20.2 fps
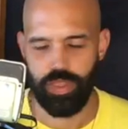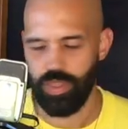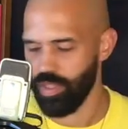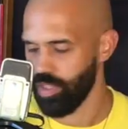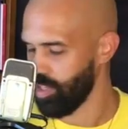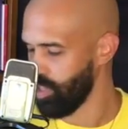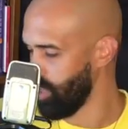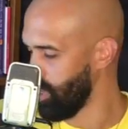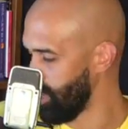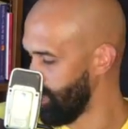
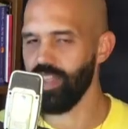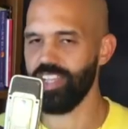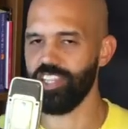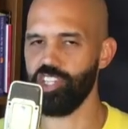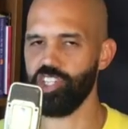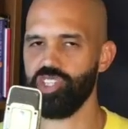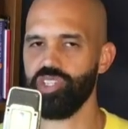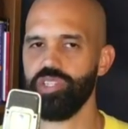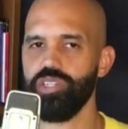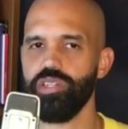Good.
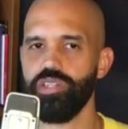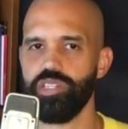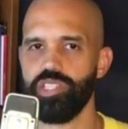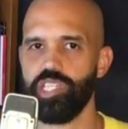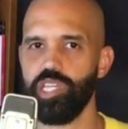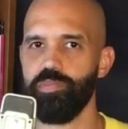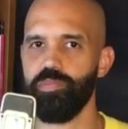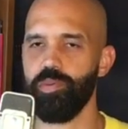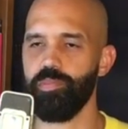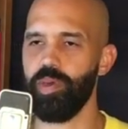Just a little
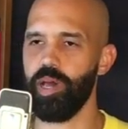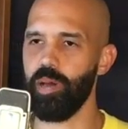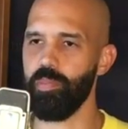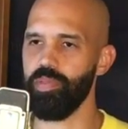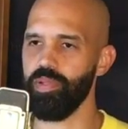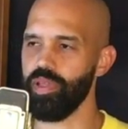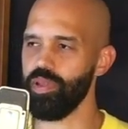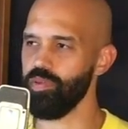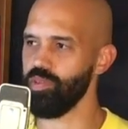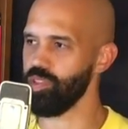tip about
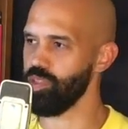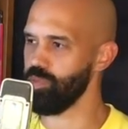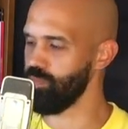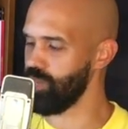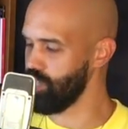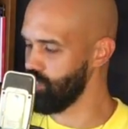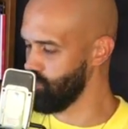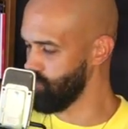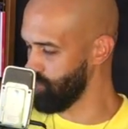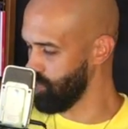playing with the
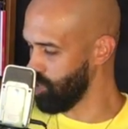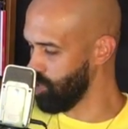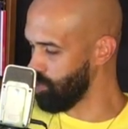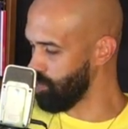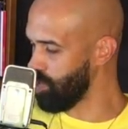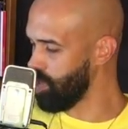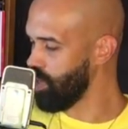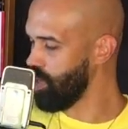metronome.